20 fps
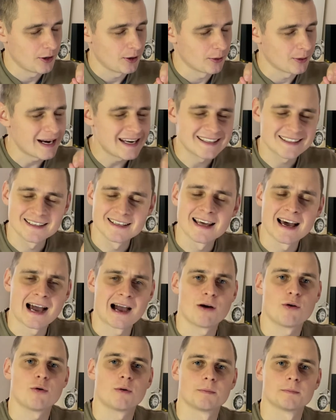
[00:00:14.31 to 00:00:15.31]
right
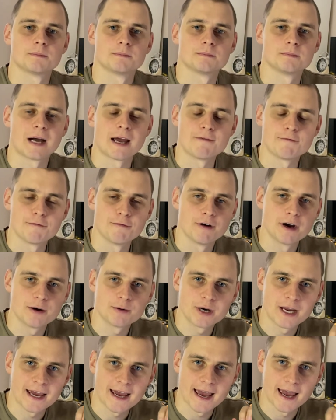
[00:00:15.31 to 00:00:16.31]
now, I'm
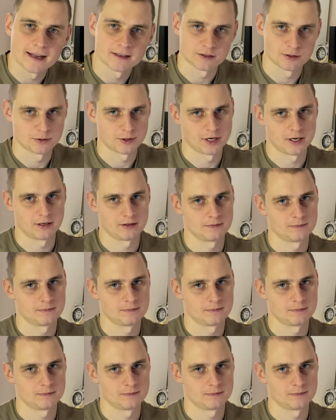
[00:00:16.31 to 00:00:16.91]
very angry